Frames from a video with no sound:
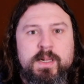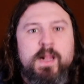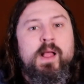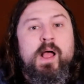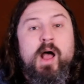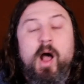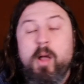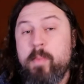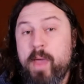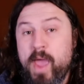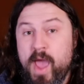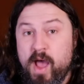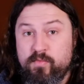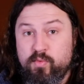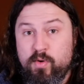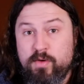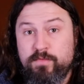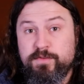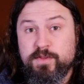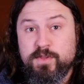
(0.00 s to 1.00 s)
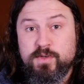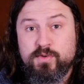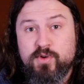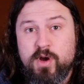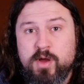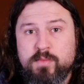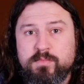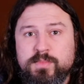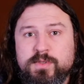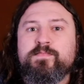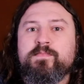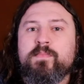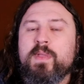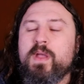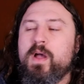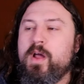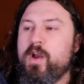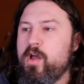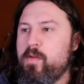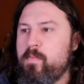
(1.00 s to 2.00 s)
I may have one for the drums
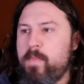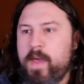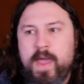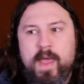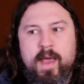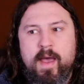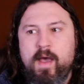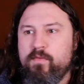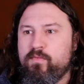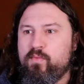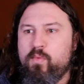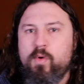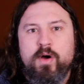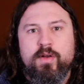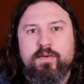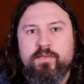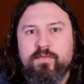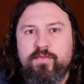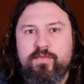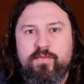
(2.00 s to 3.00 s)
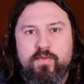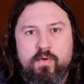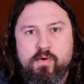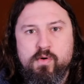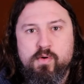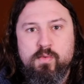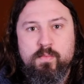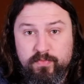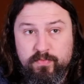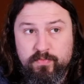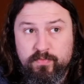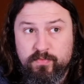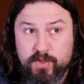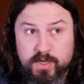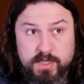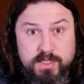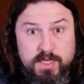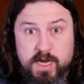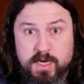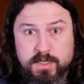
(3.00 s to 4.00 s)
and I may have one for the
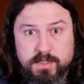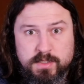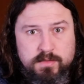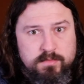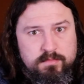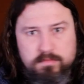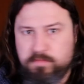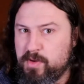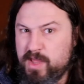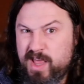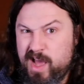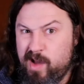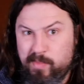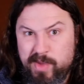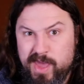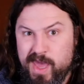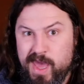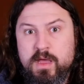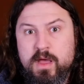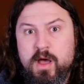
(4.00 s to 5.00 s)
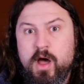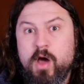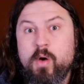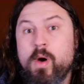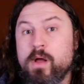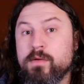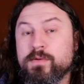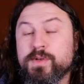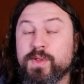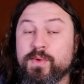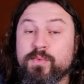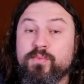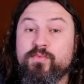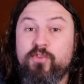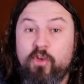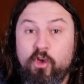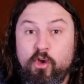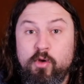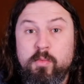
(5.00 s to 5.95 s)
guitars, but that'll be it. I won't do too